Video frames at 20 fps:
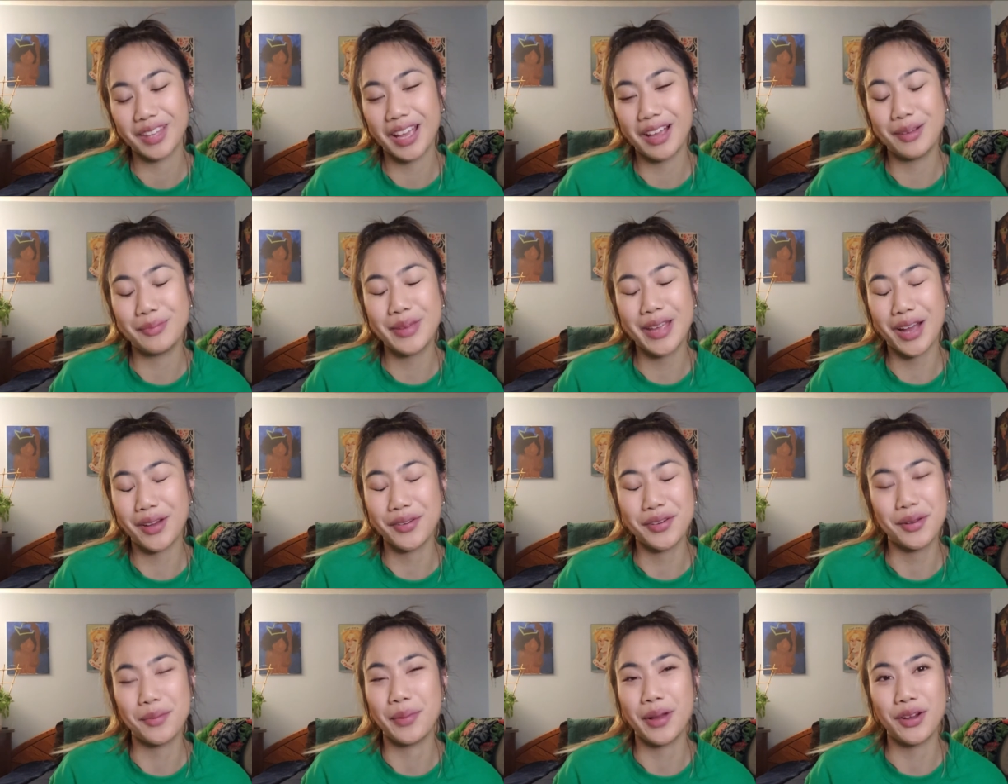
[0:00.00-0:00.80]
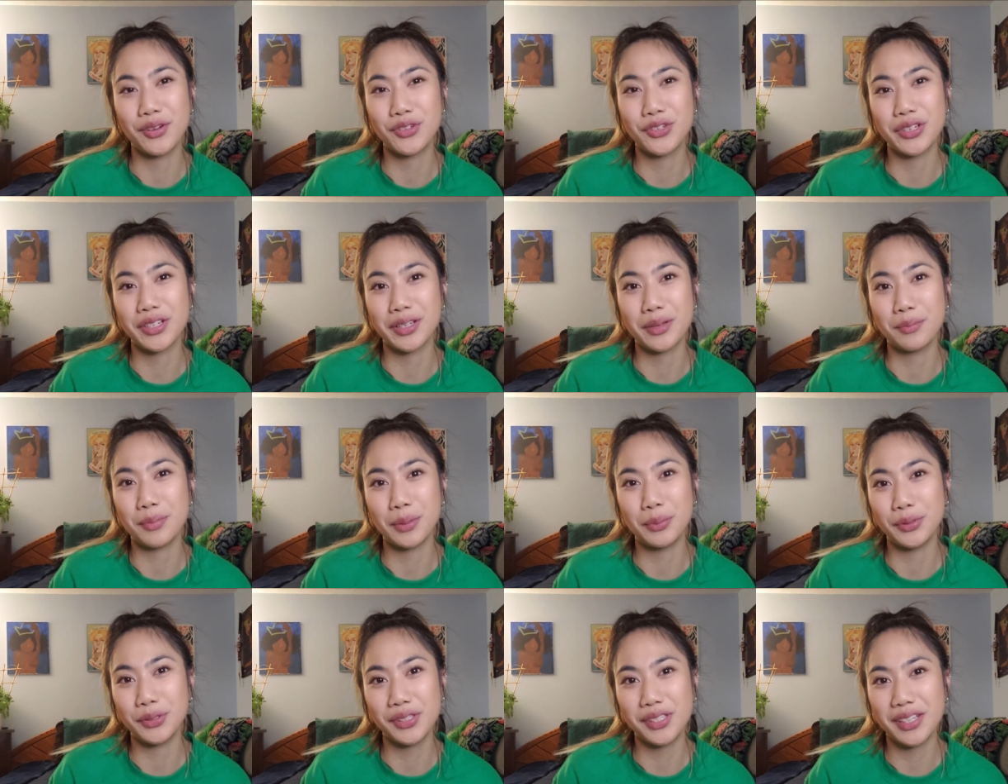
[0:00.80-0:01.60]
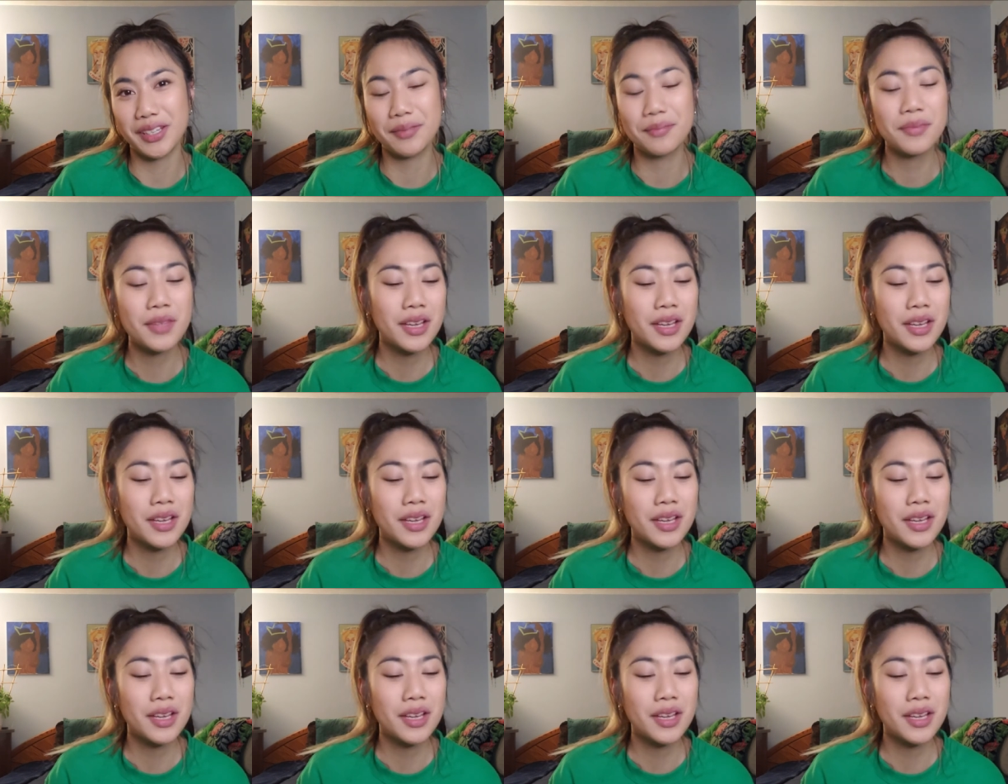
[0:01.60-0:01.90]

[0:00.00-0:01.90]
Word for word: I'll be out and about drinking bubble tea.